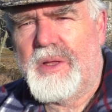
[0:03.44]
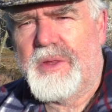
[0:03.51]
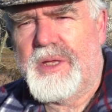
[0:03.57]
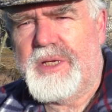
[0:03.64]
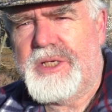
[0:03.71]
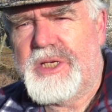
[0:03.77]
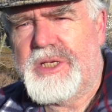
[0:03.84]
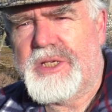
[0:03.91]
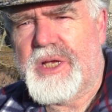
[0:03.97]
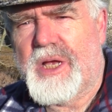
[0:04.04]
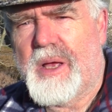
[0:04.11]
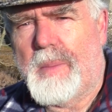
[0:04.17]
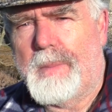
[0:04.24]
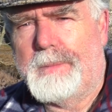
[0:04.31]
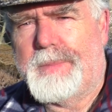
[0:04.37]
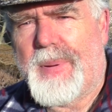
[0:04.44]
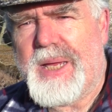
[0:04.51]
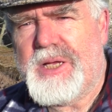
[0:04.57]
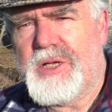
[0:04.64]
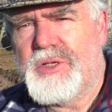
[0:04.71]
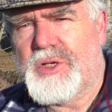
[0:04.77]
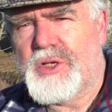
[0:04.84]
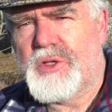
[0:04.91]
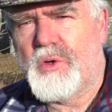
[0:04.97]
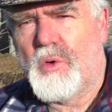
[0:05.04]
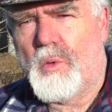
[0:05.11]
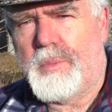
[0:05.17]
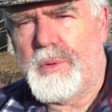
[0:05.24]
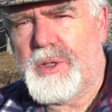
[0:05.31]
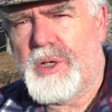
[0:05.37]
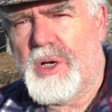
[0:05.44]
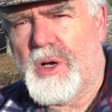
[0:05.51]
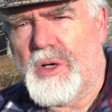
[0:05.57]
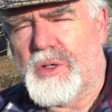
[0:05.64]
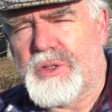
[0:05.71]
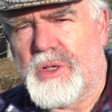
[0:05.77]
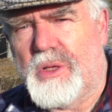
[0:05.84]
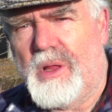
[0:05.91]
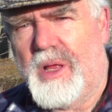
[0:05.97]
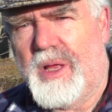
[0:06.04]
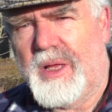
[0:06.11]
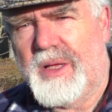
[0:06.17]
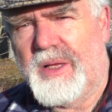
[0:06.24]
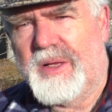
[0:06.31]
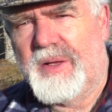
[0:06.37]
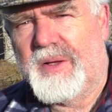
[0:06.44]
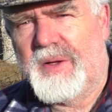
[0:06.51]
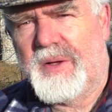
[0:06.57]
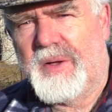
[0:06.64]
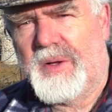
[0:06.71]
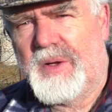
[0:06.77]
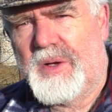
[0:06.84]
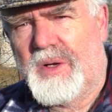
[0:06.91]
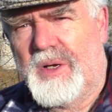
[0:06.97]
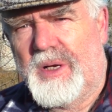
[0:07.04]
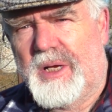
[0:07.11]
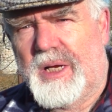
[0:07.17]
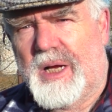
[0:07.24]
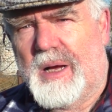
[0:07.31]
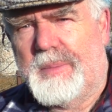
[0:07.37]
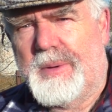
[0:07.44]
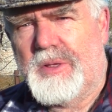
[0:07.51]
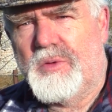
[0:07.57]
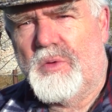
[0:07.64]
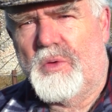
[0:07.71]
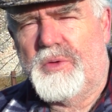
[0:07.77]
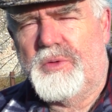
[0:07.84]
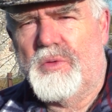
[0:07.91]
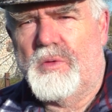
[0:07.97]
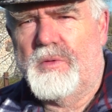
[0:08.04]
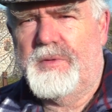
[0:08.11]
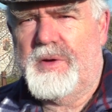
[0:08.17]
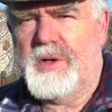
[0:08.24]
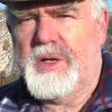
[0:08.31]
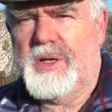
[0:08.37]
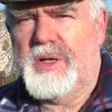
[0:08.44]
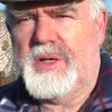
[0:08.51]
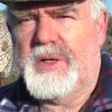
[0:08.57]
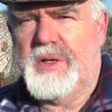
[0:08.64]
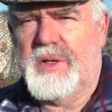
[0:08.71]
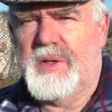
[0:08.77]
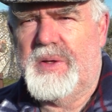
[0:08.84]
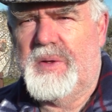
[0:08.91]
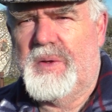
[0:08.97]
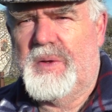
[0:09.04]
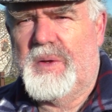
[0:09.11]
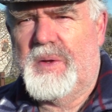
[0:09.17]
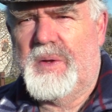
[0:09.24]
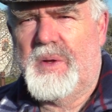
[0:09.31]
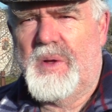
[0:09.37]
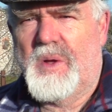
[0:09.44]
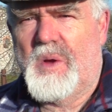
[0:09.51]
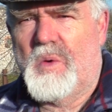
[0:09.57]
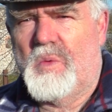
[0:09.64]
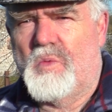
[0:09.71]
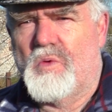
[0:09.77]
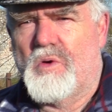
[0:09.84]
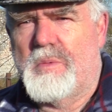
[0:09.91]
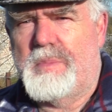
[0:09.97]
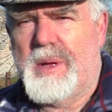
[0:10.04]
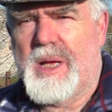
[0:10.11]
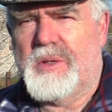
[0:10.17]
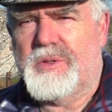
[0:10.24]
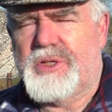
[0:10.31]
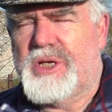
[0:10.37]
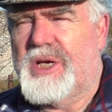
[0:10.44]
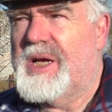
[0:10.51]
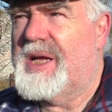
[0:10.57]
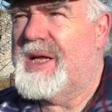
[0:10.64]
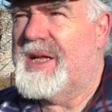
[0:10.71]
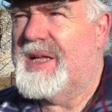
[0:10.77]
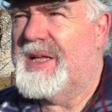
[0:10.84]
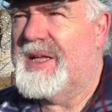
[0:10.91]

this is Baconsthorpe Castle up in North Norfolk. We're about 5